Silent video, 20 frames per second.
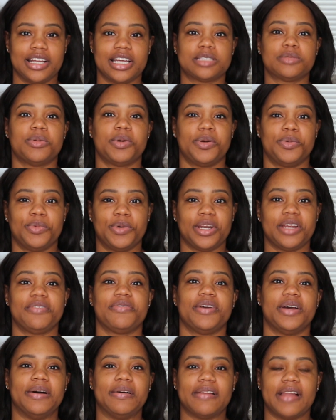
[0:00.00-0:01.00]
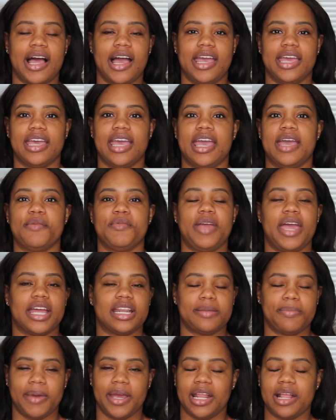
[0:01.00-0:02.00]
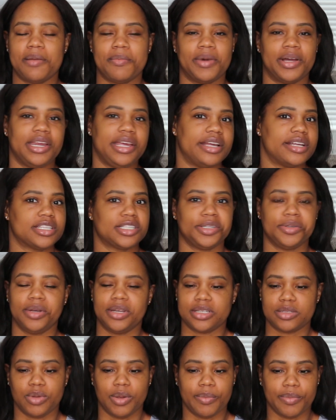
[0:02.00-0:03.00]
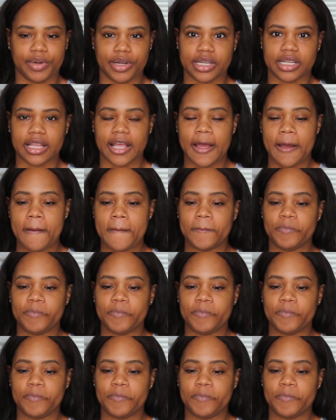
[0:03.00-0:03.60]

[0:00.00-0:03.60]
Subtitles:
That's what it felt like. And we had to pay that money as soon as we booked